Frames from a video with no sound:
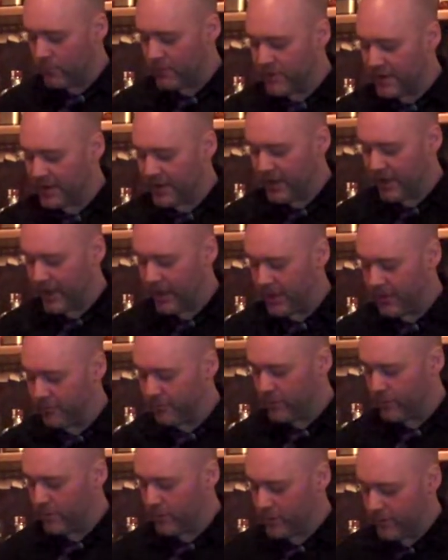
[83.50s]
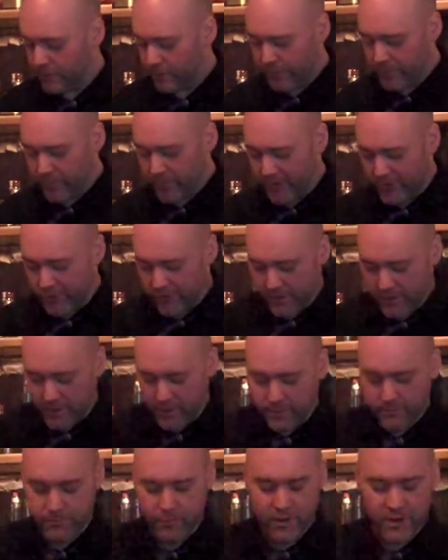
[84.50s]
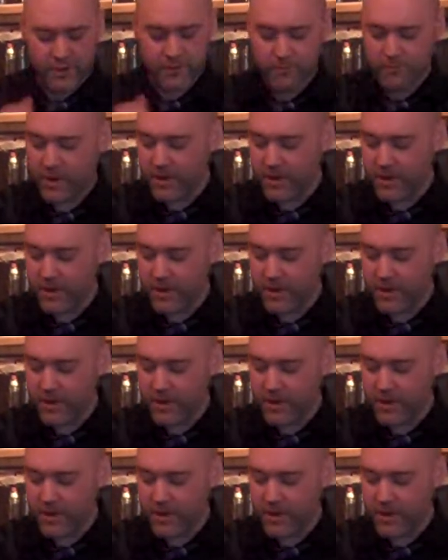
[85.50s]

We'll take a handful of freshly plucked